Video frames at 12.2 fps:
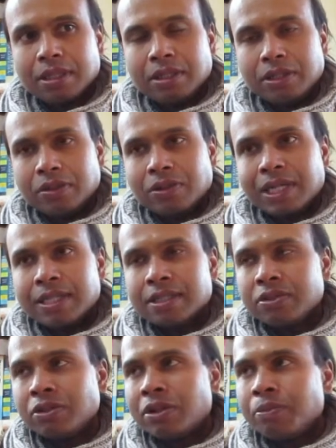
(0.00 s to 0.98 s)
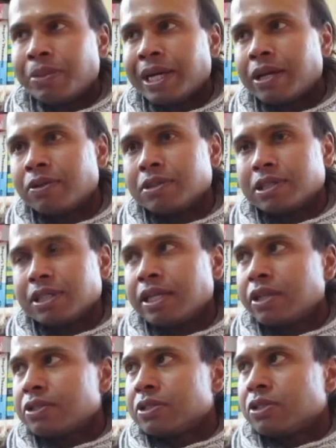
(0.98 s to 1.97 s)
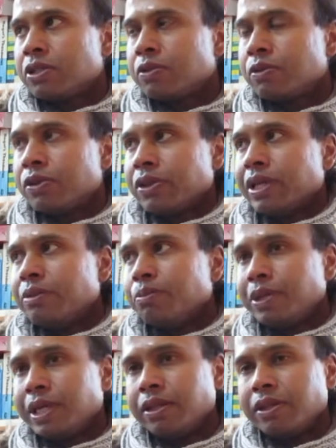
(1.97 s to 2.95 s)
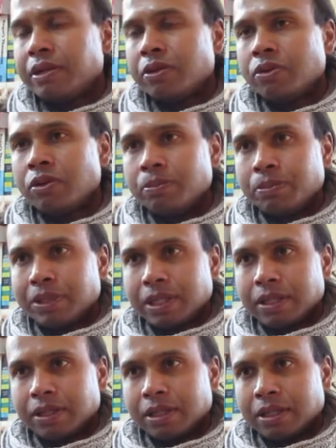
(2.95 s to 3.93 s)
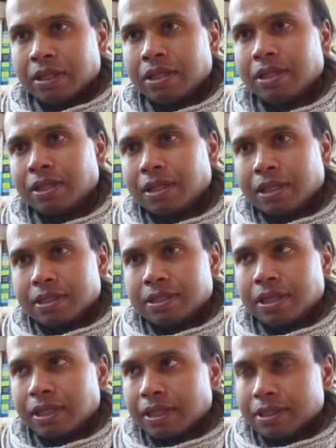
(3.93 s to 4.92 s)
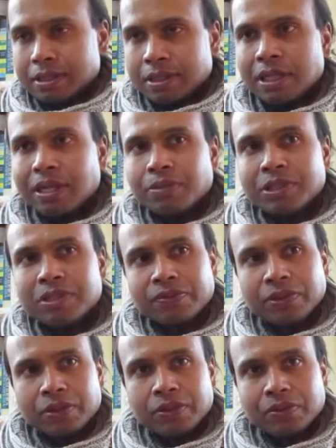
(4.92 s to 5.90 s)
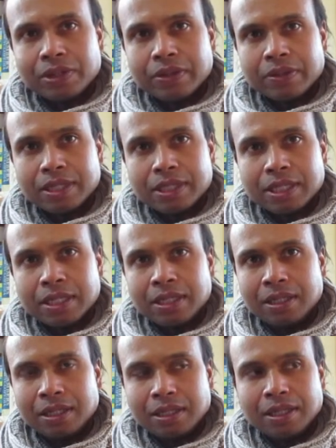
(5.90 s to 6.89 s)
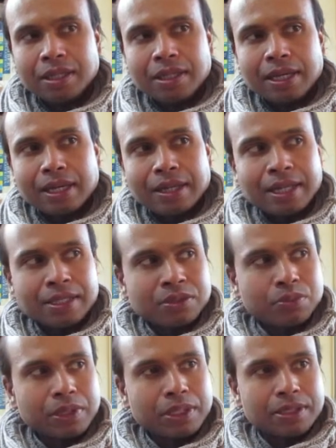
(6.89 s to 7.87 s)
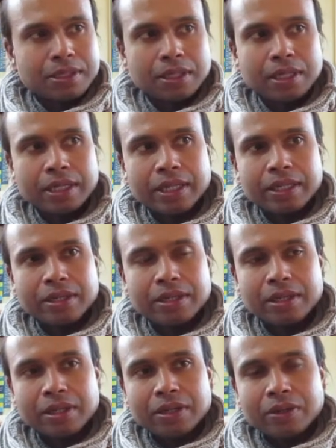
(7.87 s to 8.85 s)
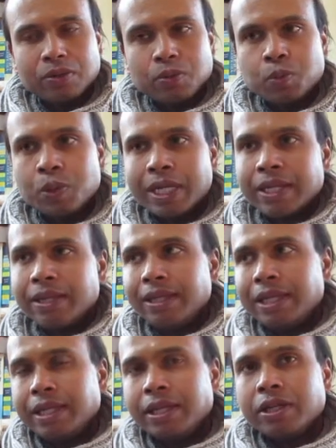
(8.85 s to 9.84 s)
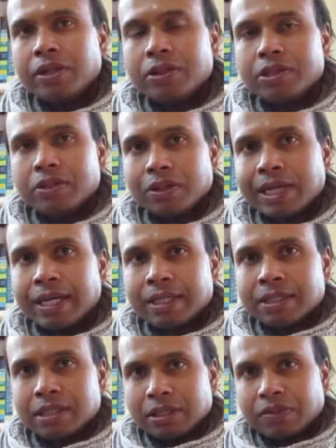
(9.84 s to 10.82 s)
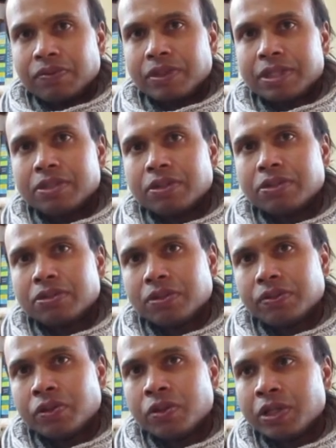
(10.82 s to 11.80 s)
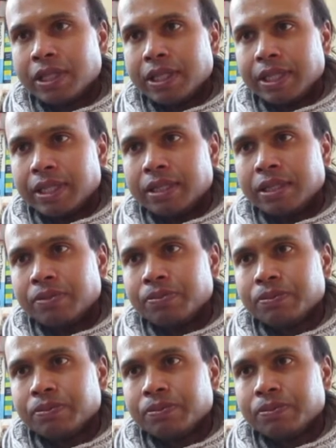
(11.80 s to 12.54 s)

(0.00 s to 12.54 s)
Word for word: You know, and it's not about an external thing being there or not being there. It's like there's a timeless flow throughout the day. And that's what it's like when the ego is not active. It's not sort of hooking in